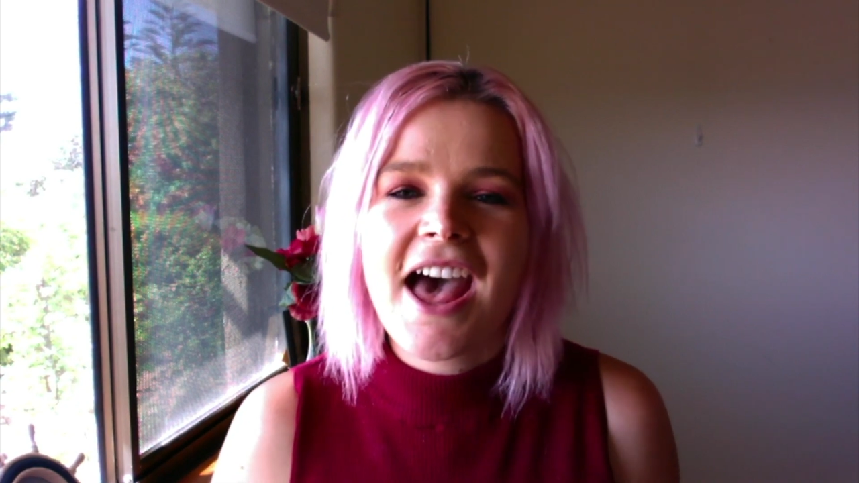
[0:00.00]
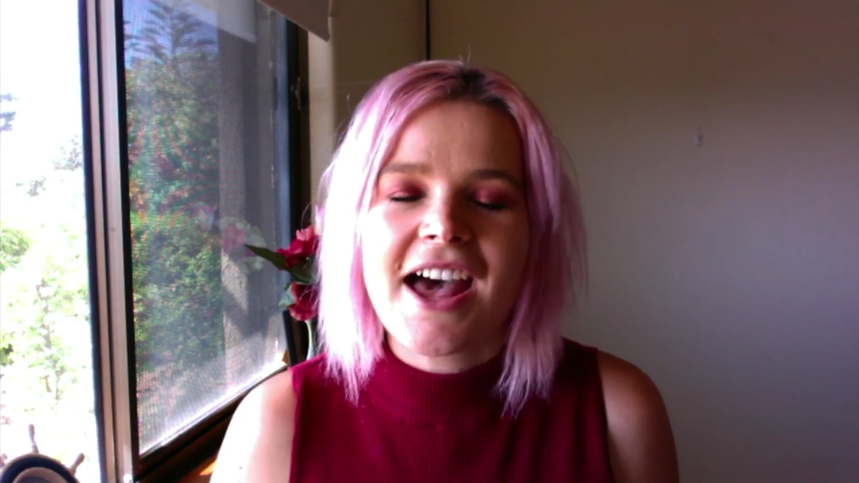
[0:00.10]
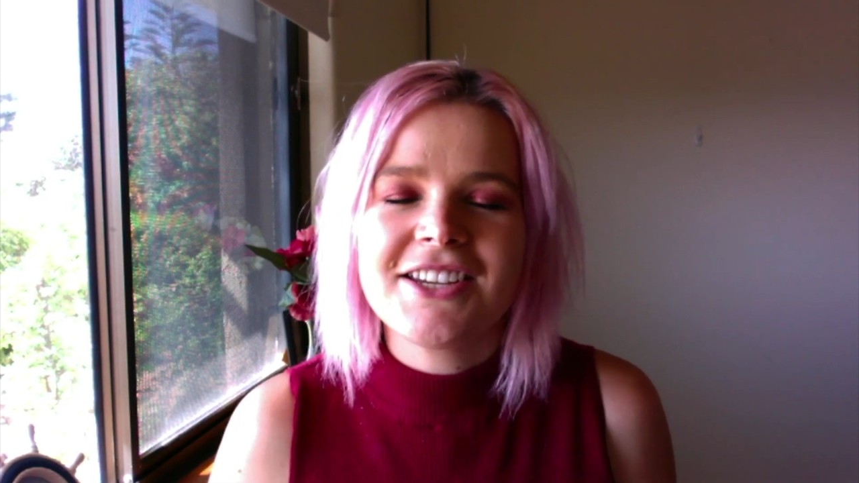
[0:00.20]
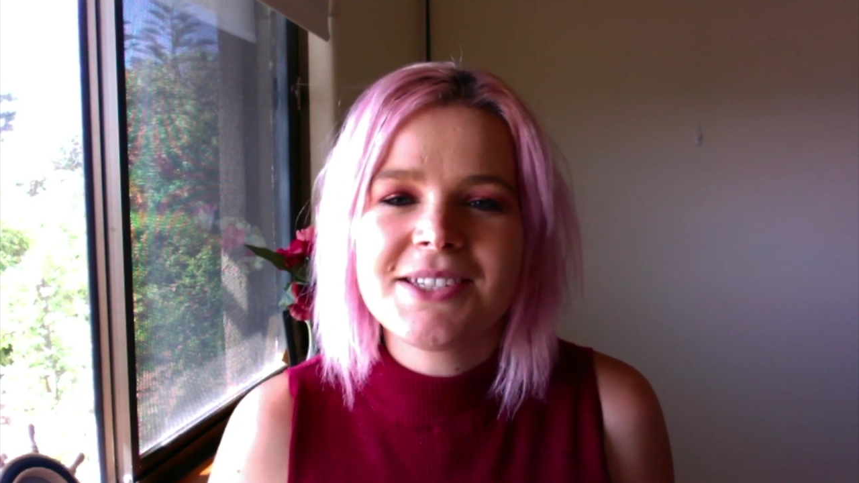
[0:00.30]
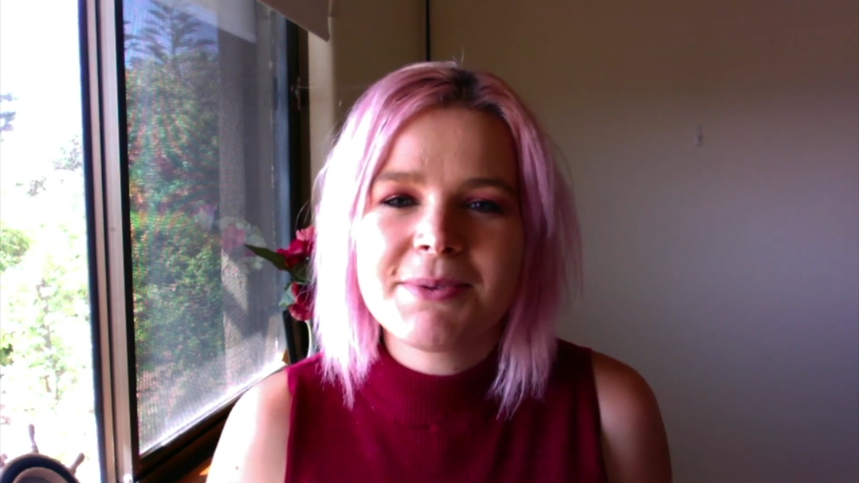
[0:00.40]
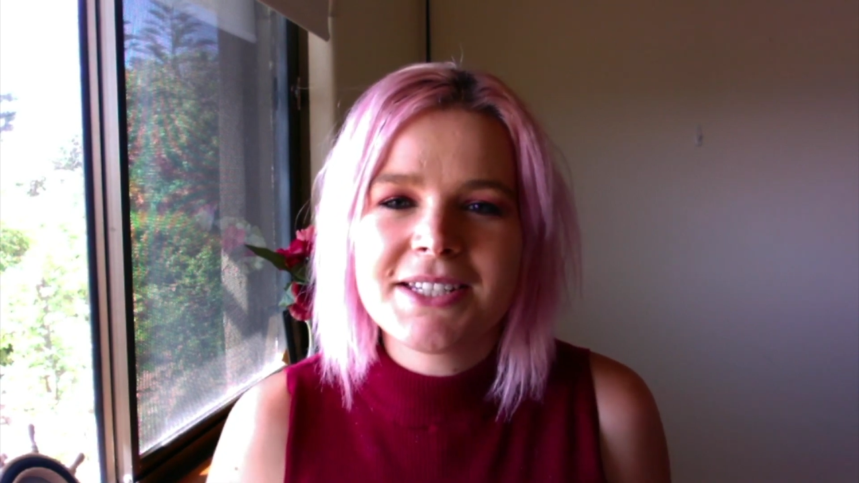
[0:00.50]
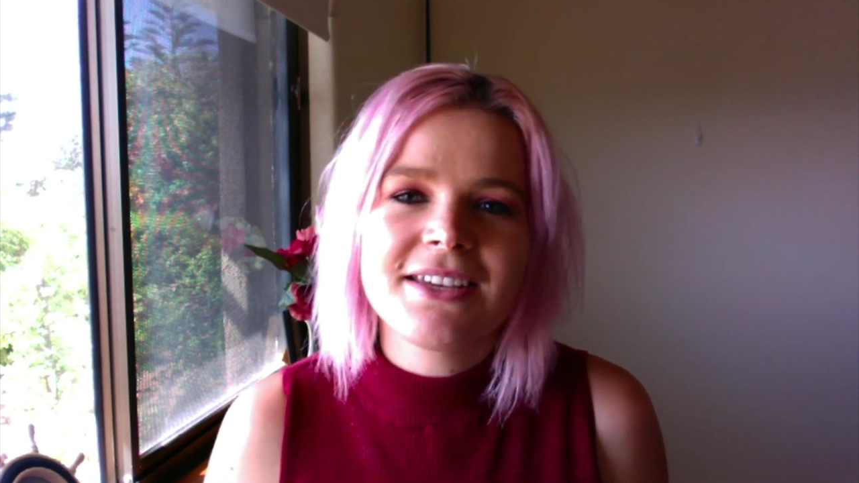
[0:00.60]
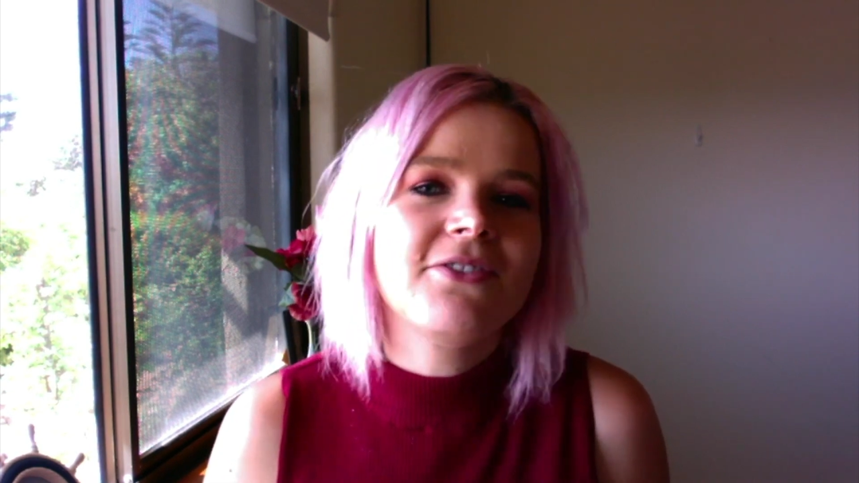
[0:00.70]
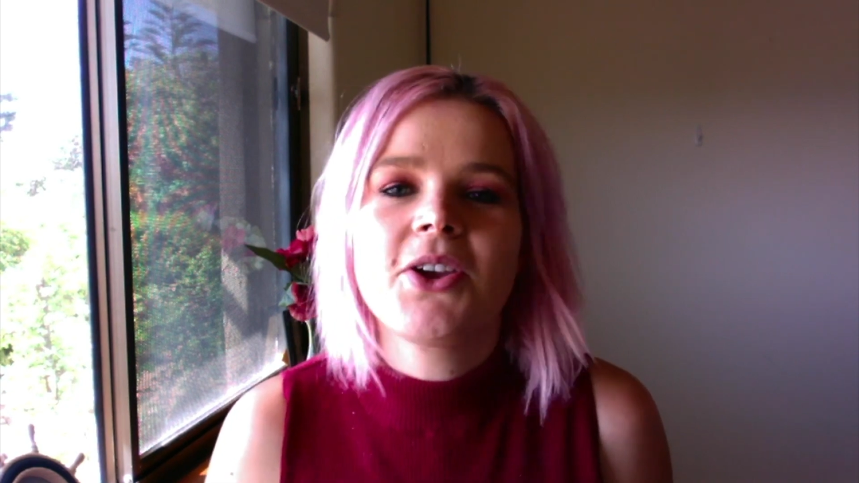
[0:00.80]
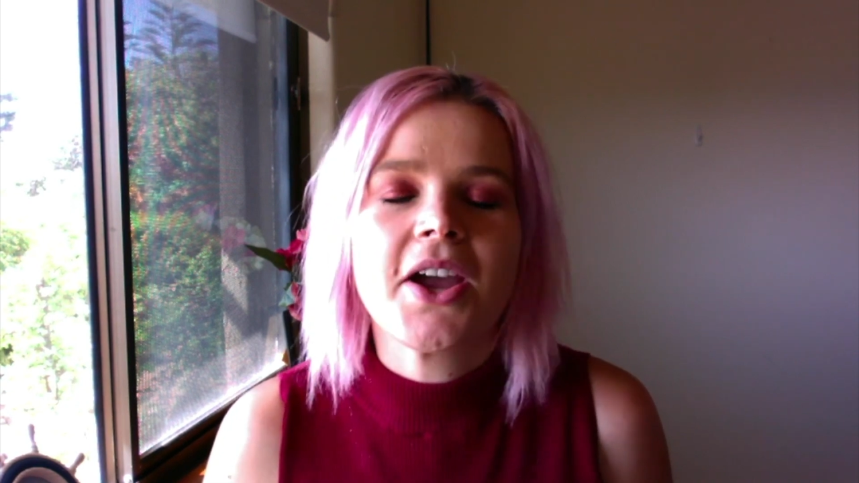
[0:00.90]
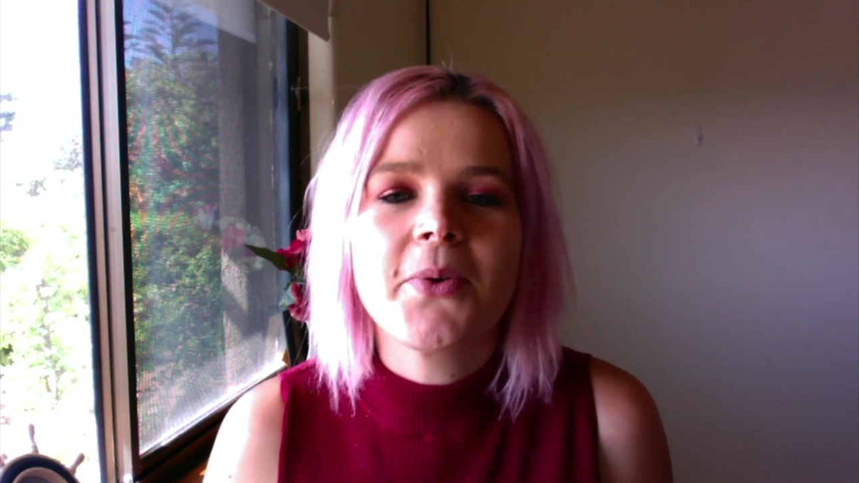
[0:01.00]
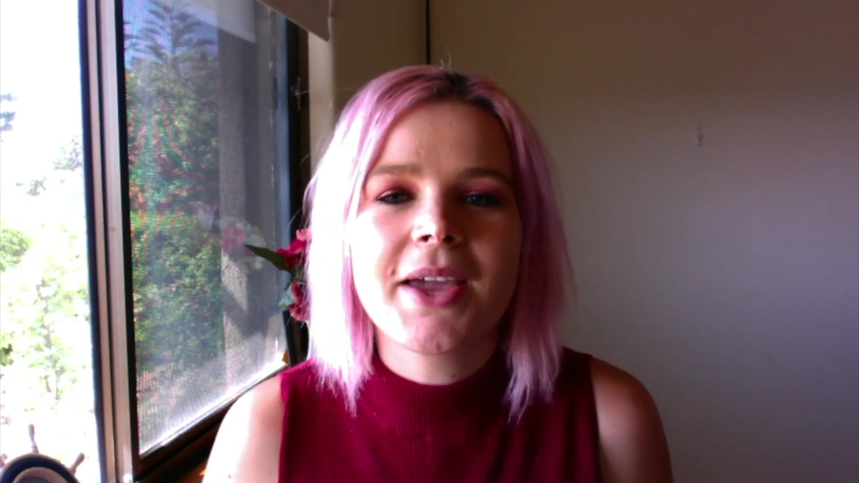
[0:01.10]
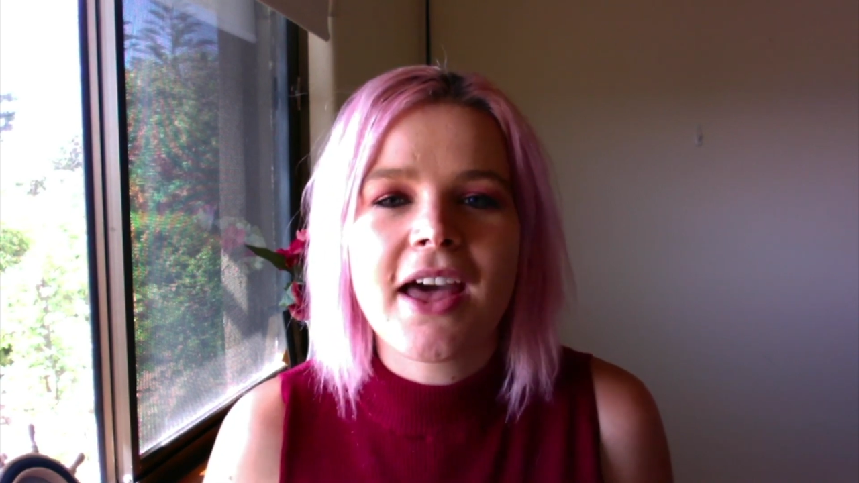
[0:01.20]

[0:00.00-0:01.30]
I just wanted to give you a quick